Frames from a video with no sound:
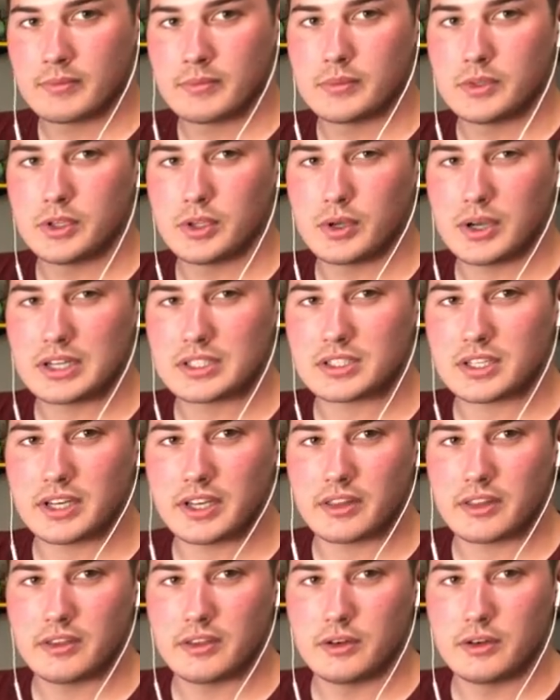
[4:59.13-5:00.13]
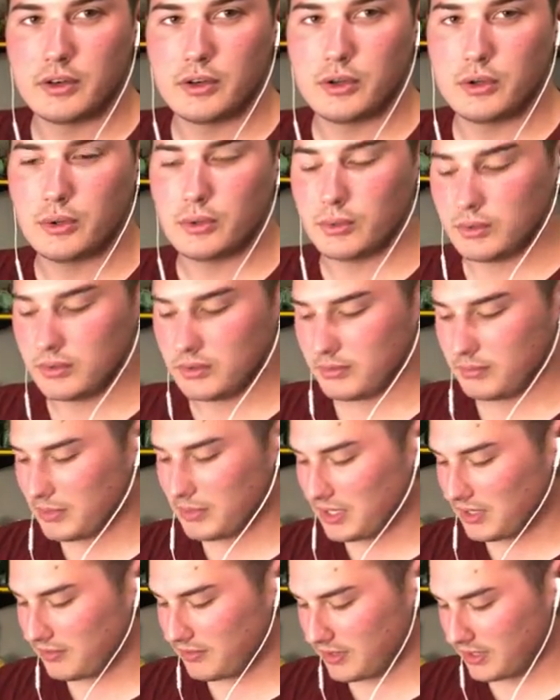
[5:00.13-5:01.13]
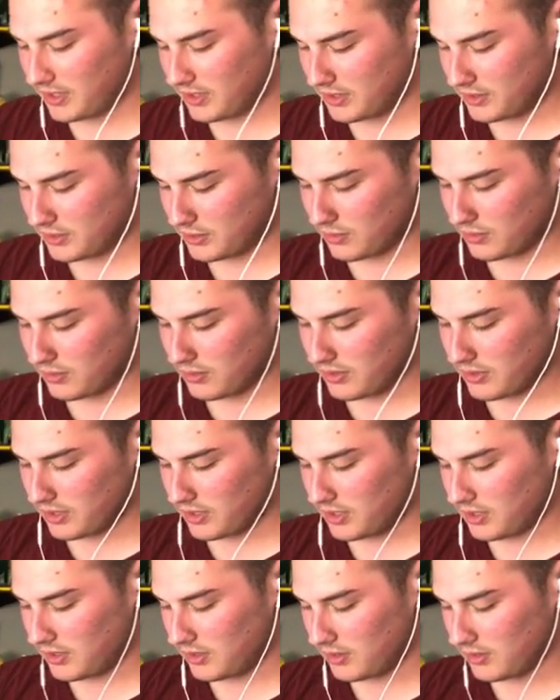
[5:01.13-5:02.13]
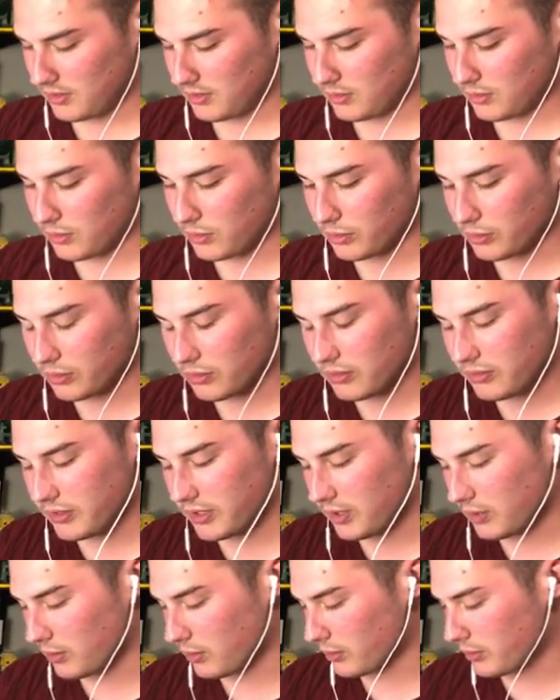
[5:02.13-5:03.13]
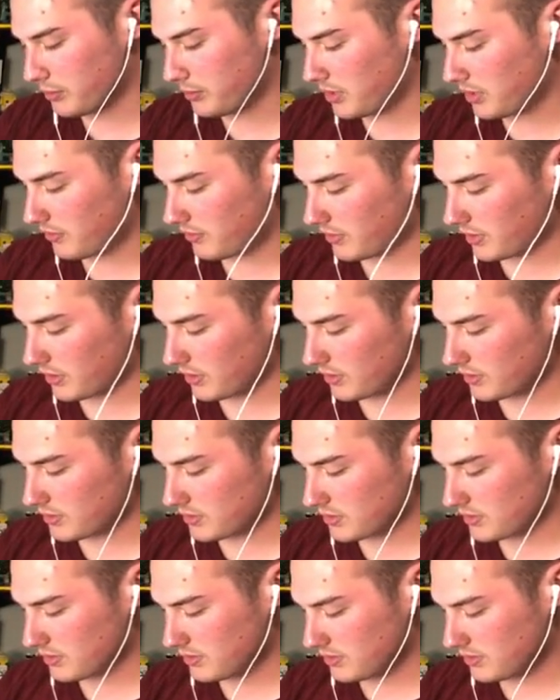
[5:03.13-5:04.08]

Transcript: Do you guys like the new minifigures or the old minifigures?